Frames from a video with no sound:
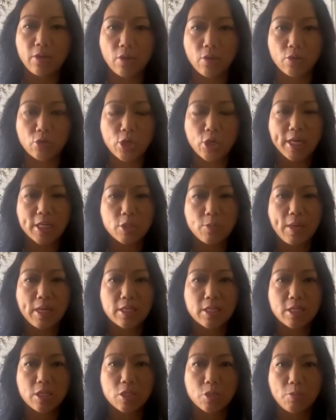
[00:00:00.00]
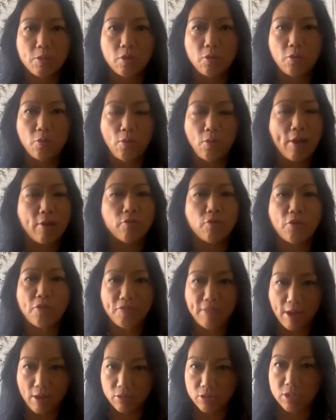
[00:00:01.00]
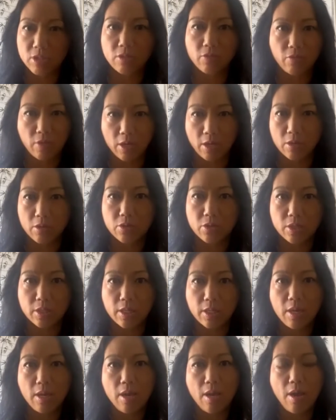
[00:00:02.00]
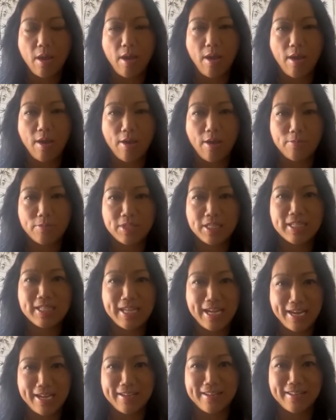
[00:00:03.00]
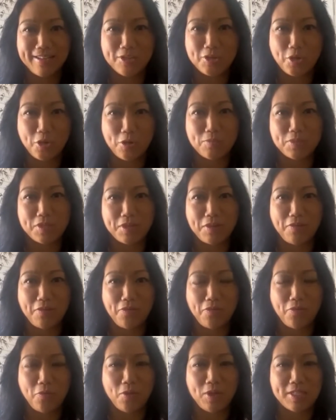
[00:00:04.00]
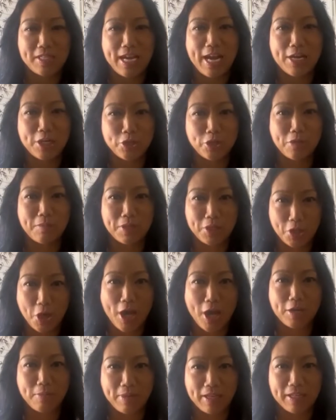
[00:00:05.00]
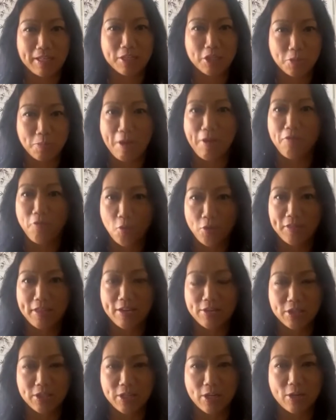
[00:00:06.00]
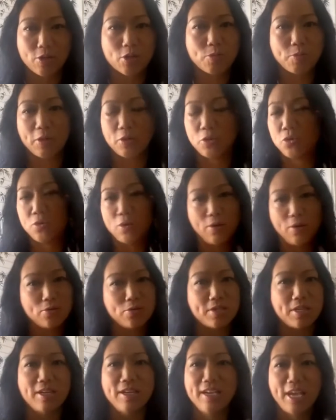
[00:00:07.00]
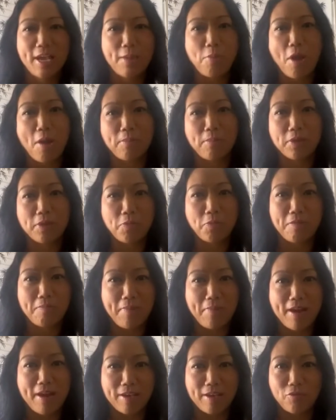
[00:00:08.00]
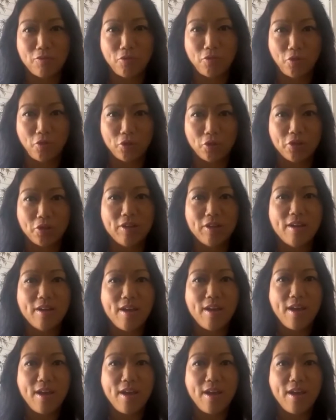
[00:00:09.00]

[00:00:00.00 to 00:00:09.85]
know, Chinese medicine has been around for thousands of years. To date, in terms of what's actually been documented, is about 4,000 years, but who knows? It probably went back even further.